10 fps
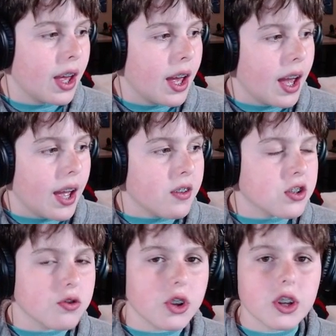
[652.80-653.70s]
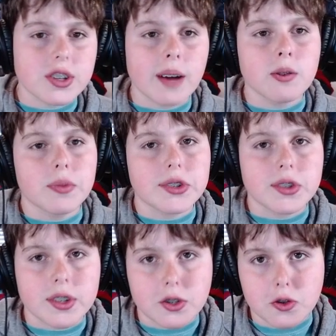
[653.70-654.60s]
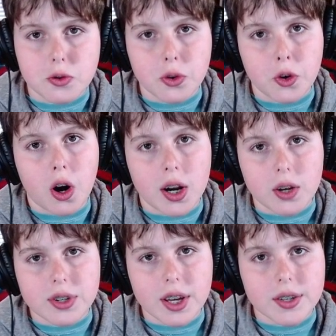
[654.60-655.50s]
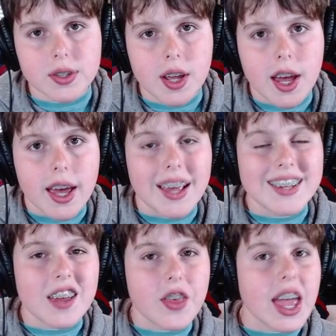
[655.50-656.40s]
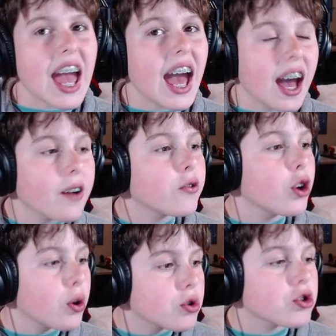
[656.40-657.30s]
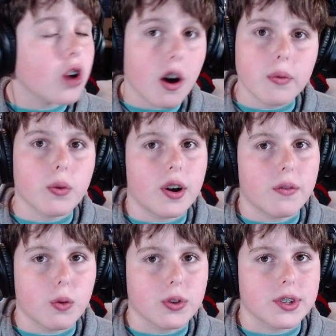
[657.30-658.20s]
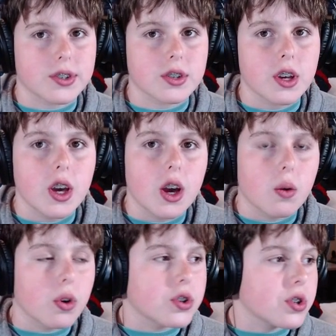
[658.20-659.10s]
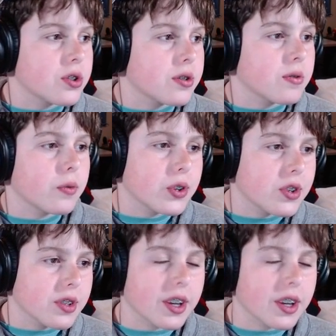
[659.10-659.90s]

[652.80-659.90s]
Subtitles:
And this is a really good time to mention this, since we're doing audio tests, is that they have no software for this, which is like a